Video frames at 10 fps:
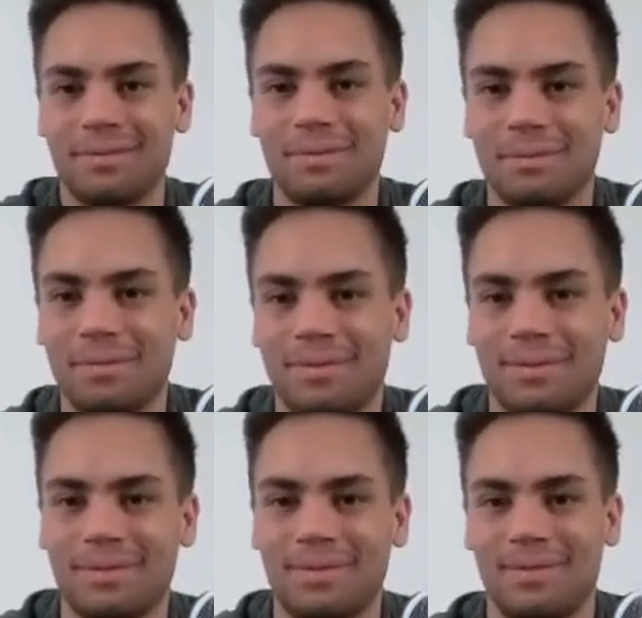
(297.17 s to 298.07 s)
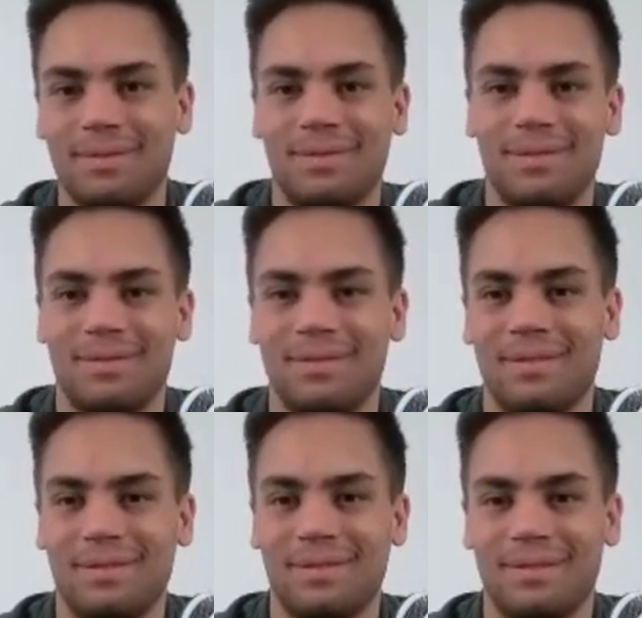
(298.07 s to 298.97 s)

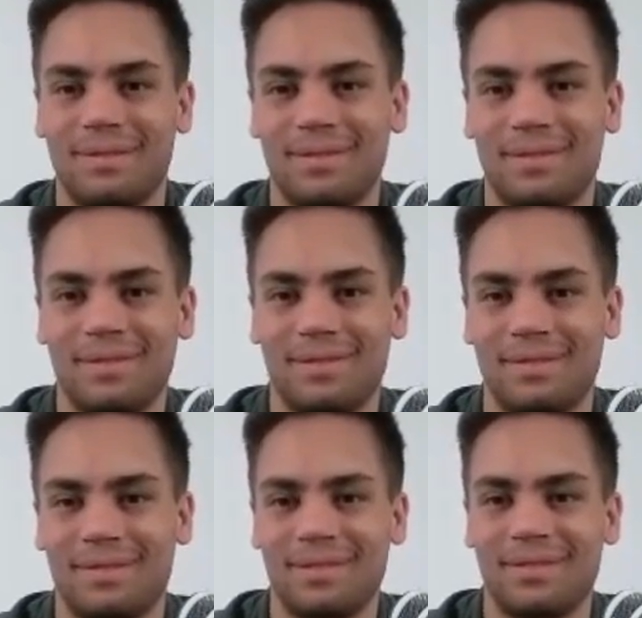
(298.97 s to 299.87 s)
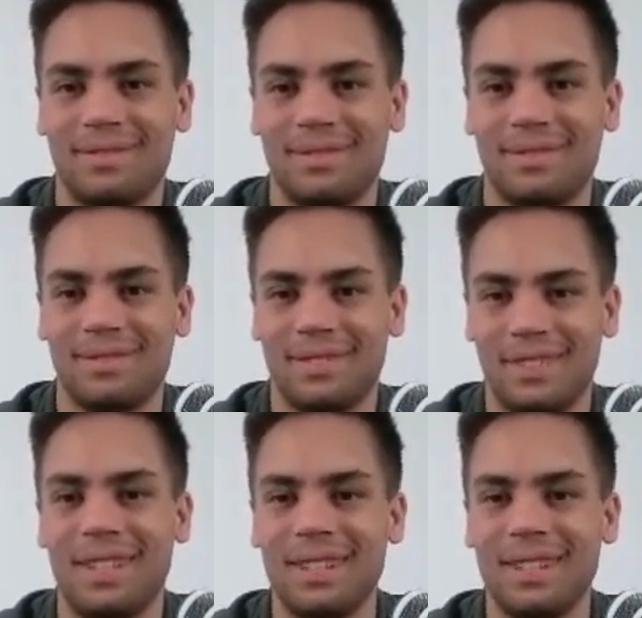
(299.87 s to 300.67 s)
This person isn't speaking.